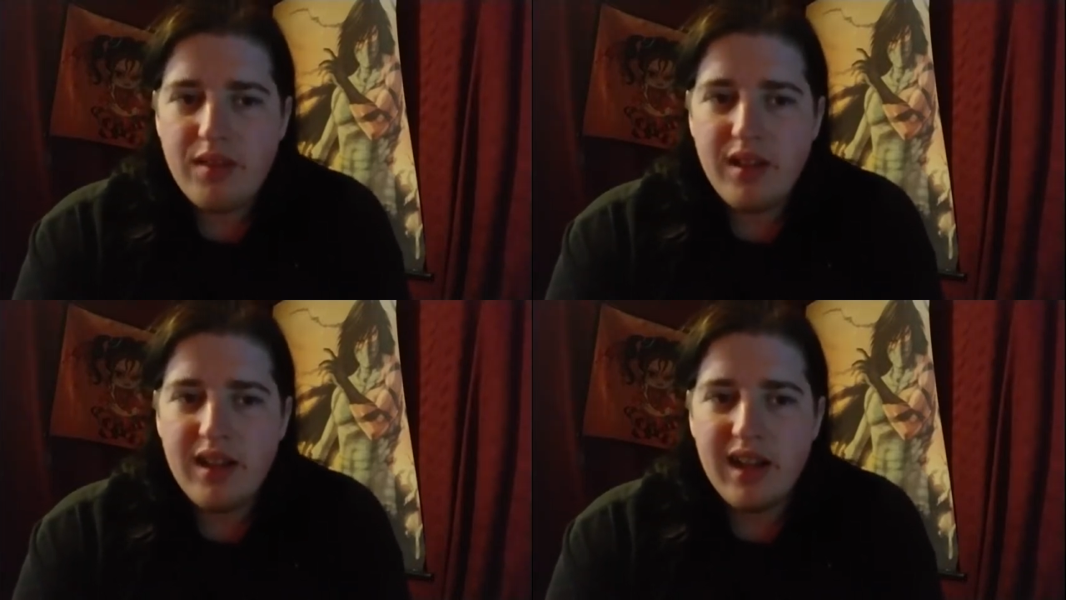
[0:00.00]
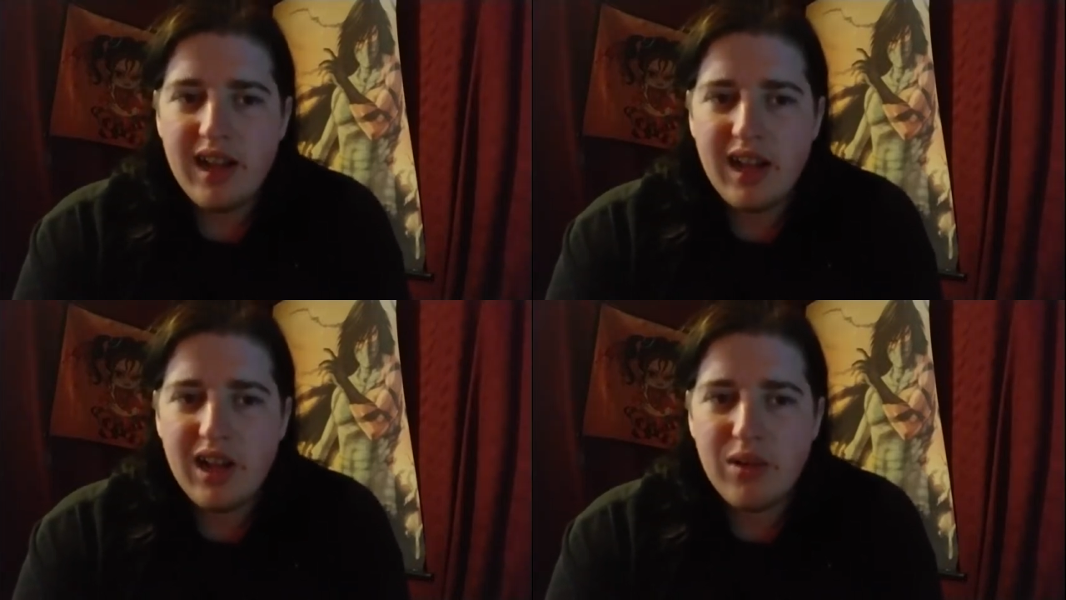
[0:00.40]

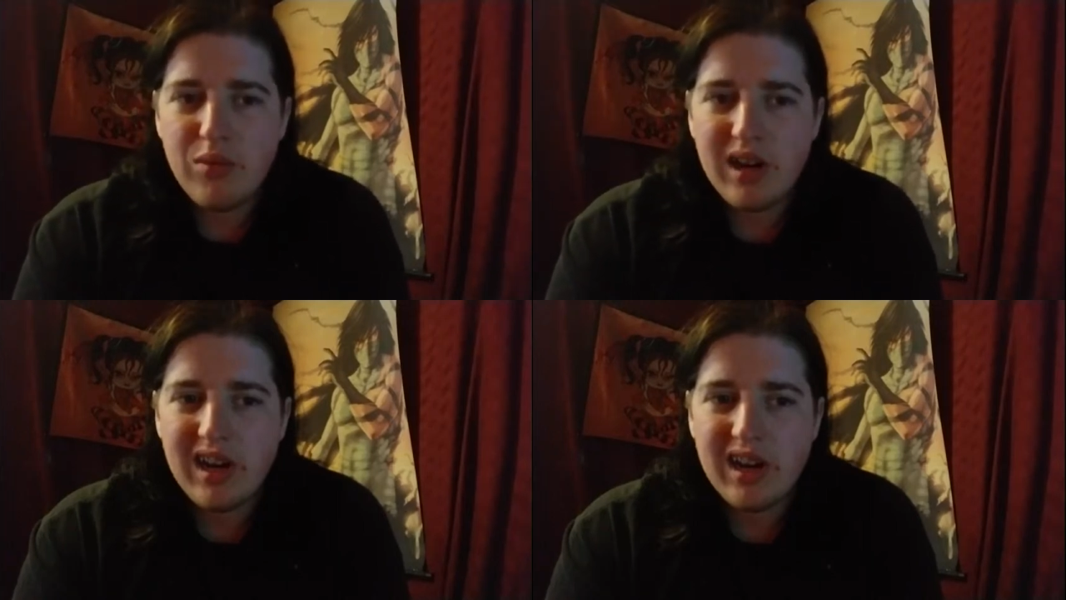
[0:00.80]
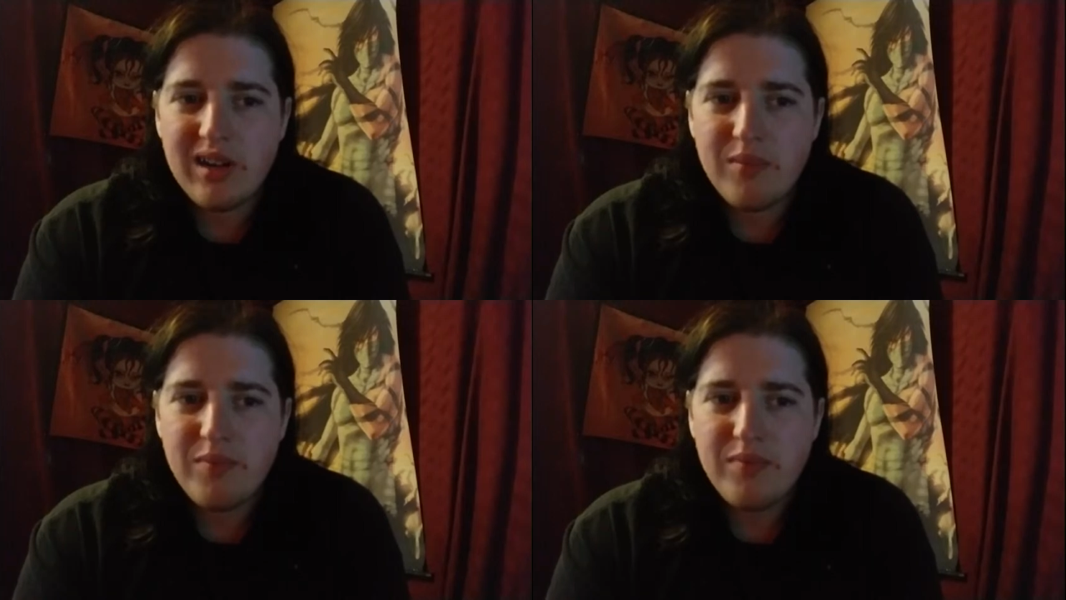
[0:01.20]

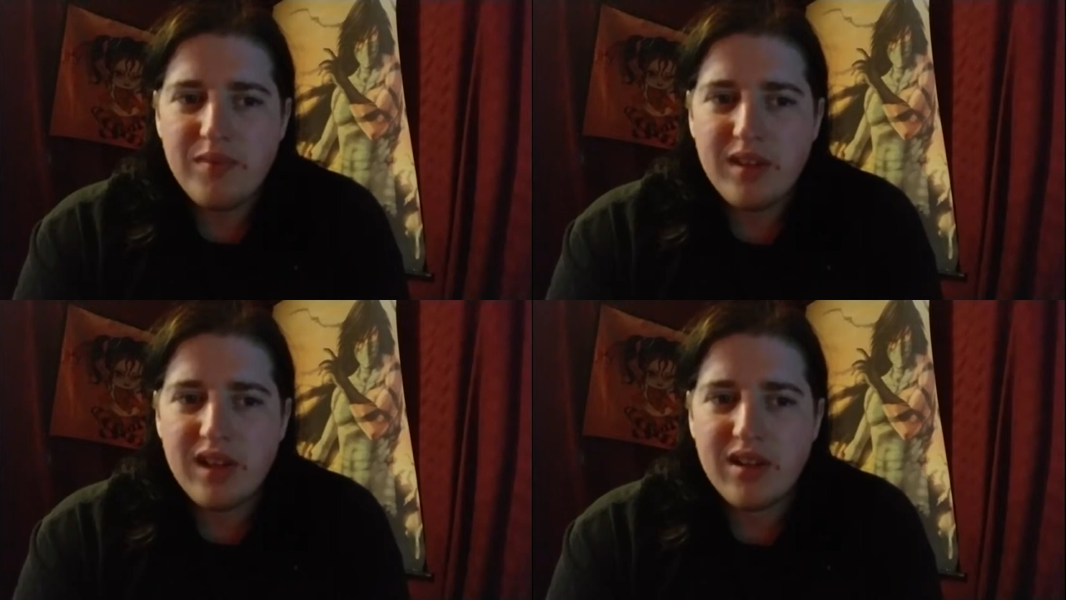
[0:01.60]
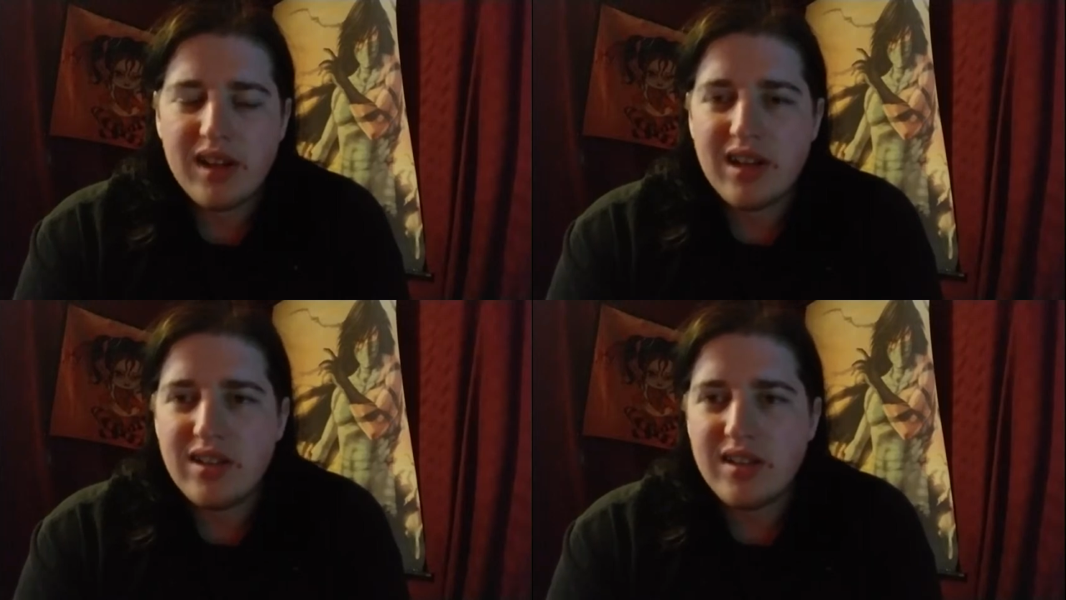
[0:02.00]
where You
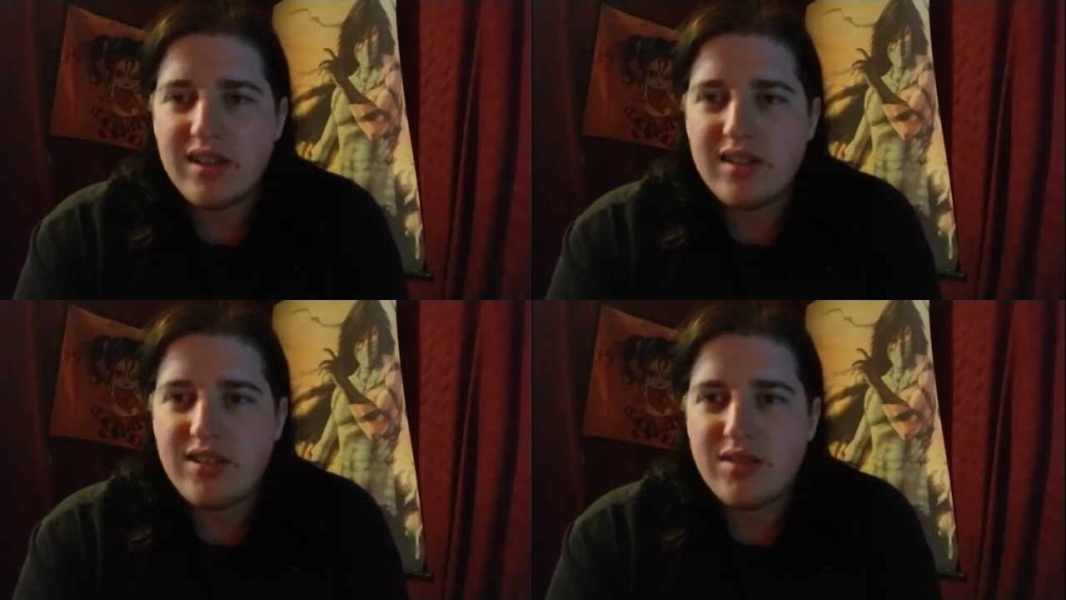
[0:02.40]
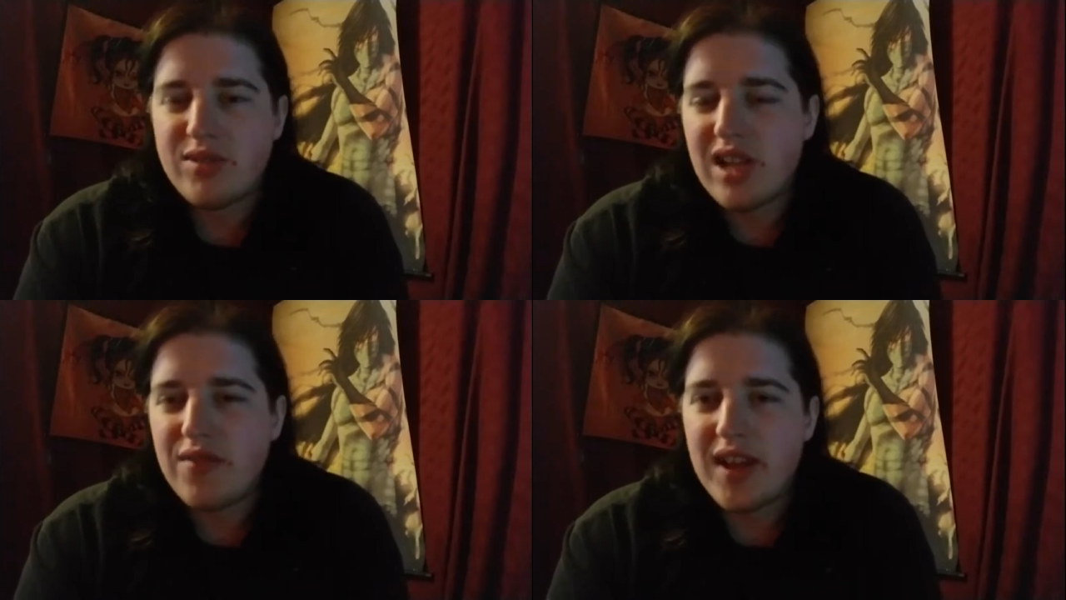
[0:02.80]
know, some
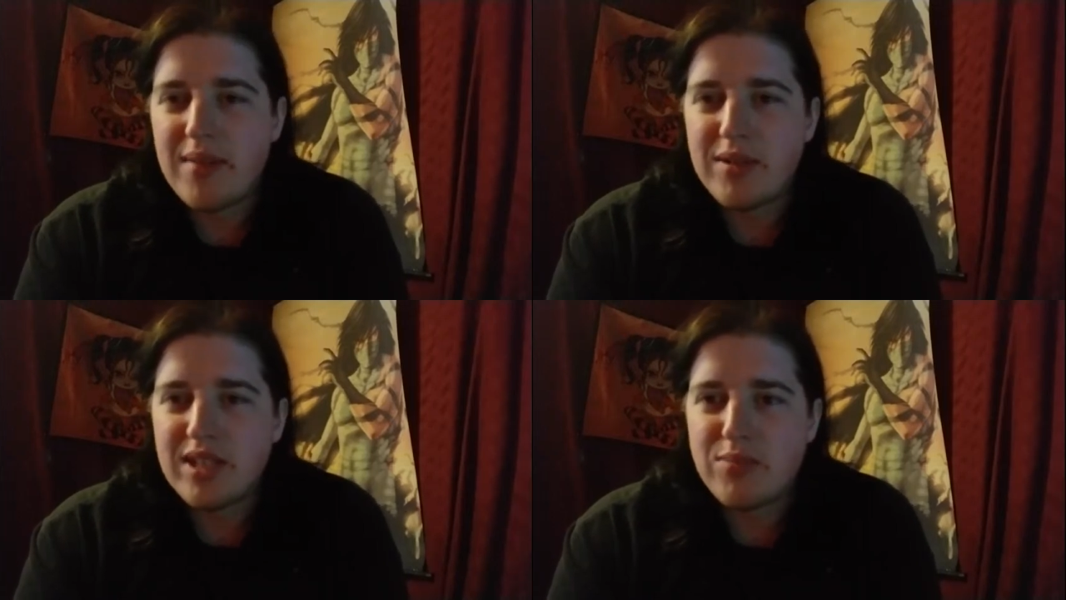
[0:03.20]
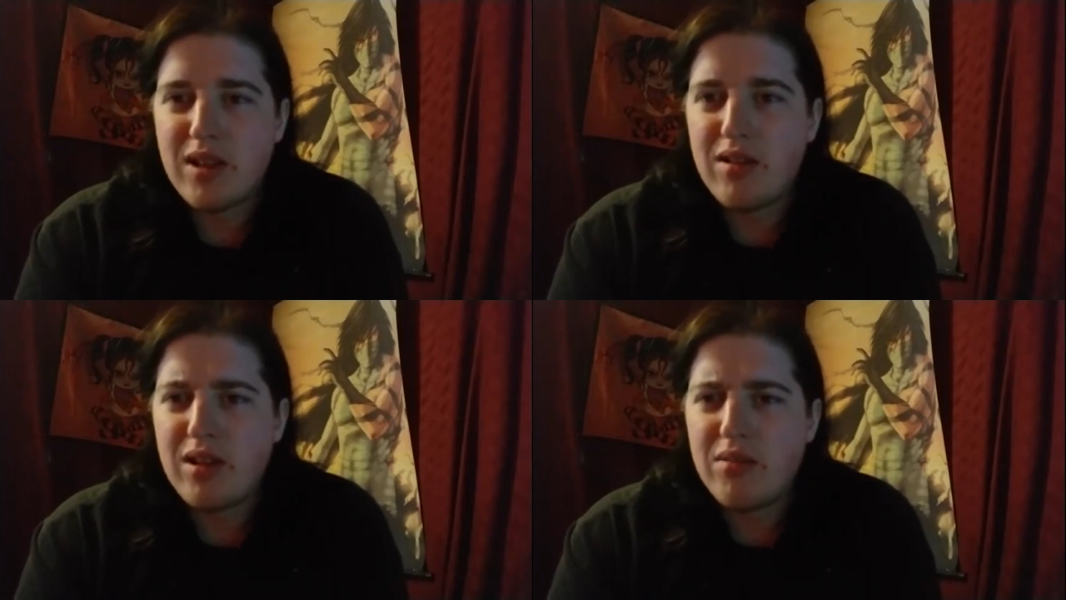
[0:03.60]
stuff happens,
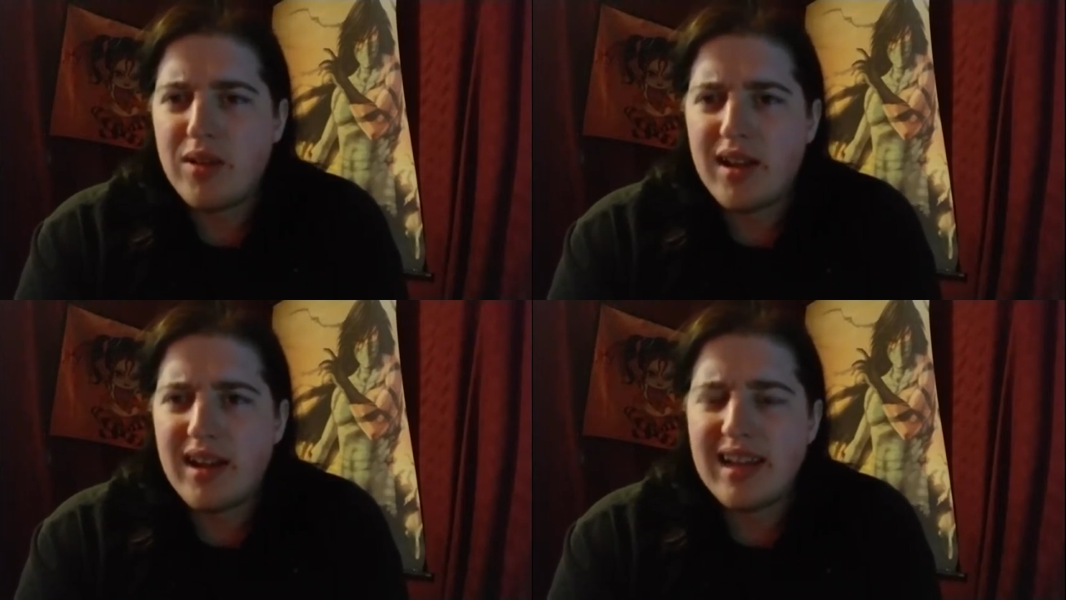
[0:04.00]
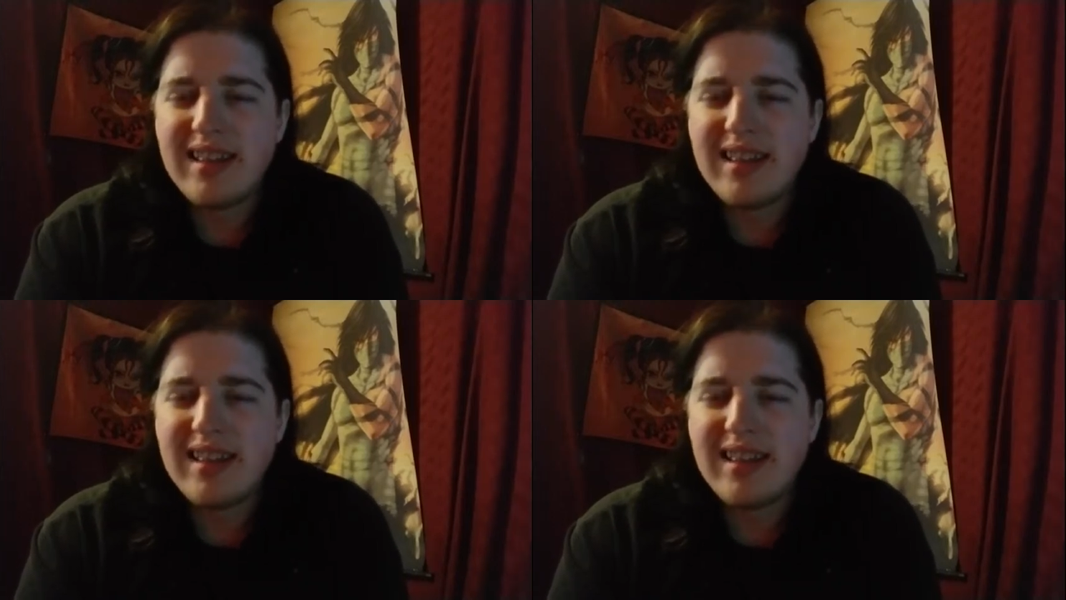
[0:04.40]
blah, blah, blah.